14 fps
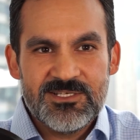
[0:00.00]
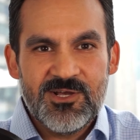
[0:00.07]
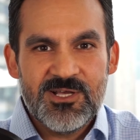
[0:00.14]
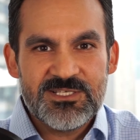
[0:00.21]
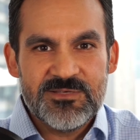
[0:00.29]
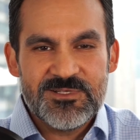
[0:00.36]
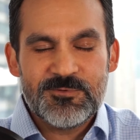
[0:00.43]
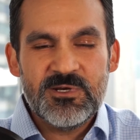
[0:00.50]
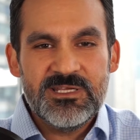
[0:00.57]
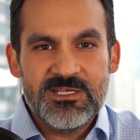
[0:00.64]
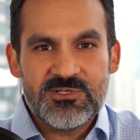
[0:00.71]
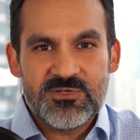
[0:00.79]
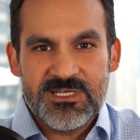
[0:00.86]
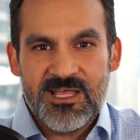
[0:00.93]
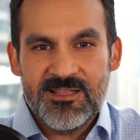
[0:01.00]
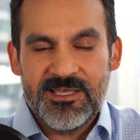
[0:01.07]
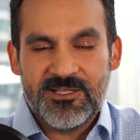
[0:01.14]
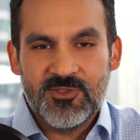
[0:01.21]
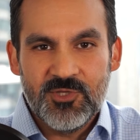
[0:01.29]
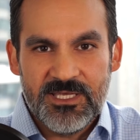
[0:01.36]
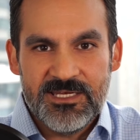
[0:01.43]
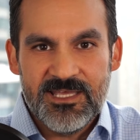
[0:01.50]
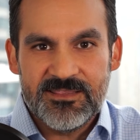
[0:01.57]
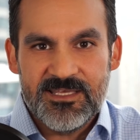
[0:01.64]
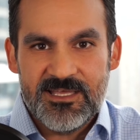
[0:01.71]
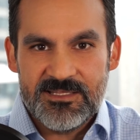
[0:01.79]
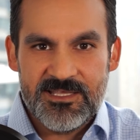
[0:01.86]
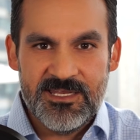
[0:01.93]
awesome. It's pretty interesting. I like looking at
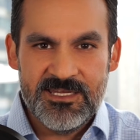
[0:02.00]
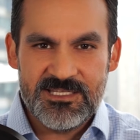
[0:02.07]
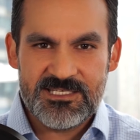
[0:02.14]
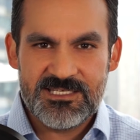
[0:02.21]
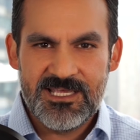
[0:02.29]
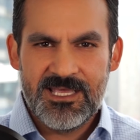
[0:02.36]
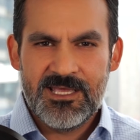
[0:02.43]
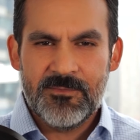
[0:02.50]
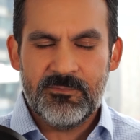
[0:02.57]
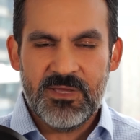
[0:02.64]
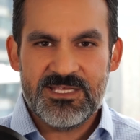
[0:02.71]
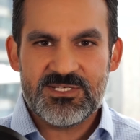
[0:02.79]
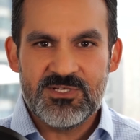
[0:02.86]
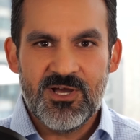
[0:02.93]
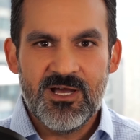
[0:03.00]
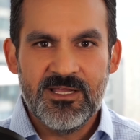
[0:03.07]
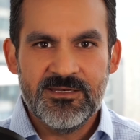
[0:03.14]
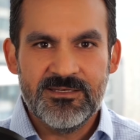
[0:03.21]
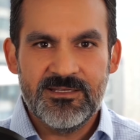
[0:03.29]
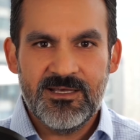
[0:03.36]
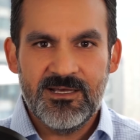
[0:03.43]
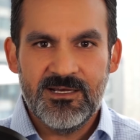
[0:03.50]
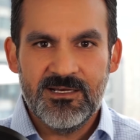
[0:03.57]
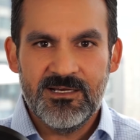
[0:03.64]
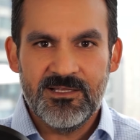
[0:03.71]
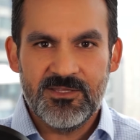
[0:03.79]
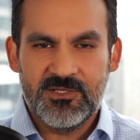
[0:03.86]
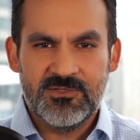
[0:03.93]
that, and it's based on
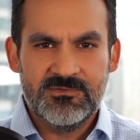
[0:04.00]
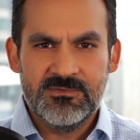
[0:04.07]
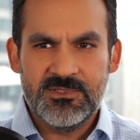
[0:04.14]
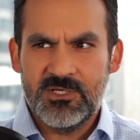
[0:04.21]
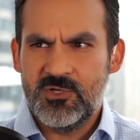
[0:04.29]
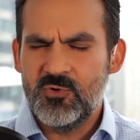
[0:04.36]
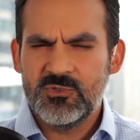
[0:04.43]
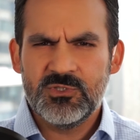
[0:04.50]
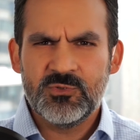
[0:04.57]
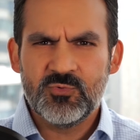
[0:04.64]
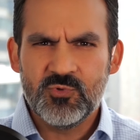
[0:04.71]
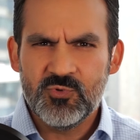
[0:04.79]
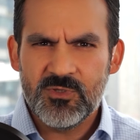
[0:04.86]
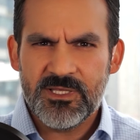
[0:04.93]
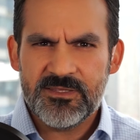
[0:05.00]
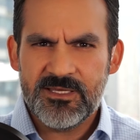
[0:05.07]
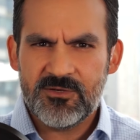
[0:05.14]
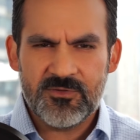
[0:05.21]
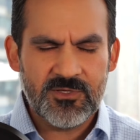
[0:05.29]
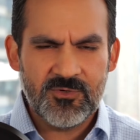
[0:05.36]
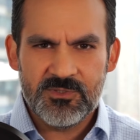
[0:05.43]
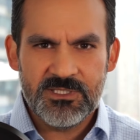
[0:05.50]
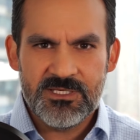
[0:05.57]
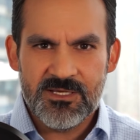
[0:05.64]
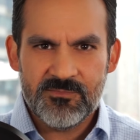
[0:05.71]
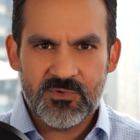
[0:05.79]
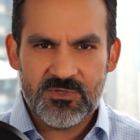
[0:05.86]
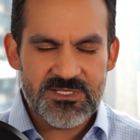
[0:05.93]
the golden rule, I think, or the golden
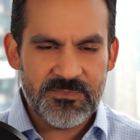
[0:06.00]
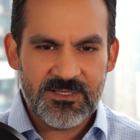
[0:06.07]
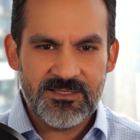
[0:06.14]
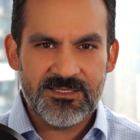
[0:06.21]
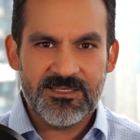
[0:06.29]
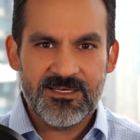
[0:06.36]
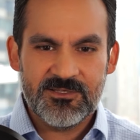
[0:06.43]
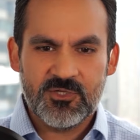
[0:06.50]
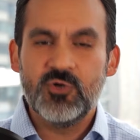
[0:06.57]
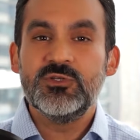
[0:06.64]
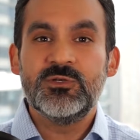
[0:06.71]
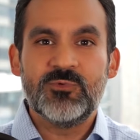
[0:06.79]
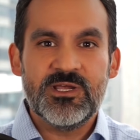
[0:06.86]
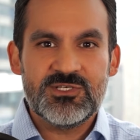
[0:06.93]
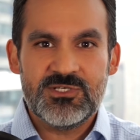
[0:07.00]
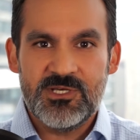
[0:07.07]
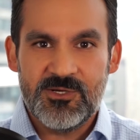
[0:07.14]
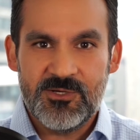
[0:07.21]
number, or something like that. The golden ratio.